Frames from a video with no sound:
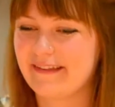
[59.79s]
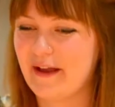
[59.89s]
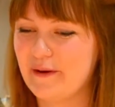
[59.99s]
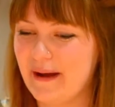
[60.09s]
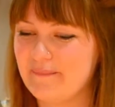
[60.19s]

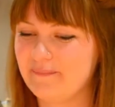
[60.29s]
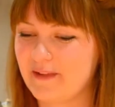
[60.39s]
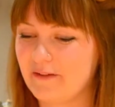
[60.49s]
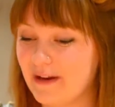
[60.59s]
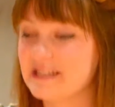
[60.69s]
So um,
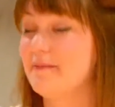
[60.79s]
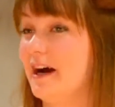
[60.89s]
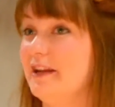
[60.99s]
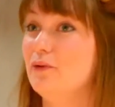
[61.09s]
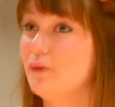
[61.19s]
a friend of
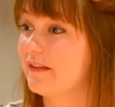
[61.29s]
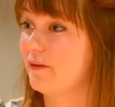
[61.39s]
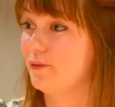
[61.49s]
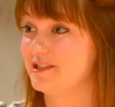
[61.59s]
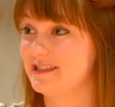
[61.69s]
mine who
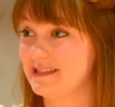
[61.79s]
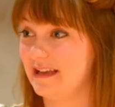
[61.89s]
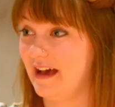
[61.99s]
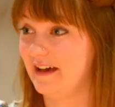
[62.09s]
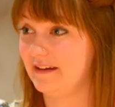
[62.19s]
also wanted to
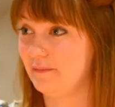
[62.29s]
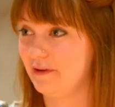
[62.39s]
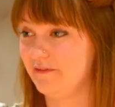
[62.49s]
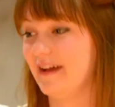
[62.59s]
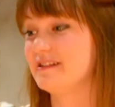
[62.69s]
learn,
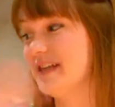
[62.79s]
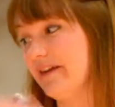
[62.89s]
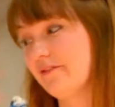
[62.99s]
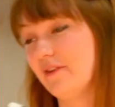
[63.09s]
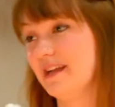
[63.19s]
we'd found
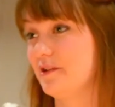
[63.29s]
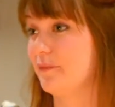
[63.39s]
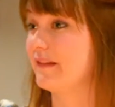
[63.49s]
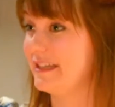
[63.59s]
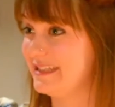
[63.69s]
another friend that
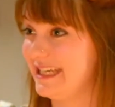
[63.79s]
was going to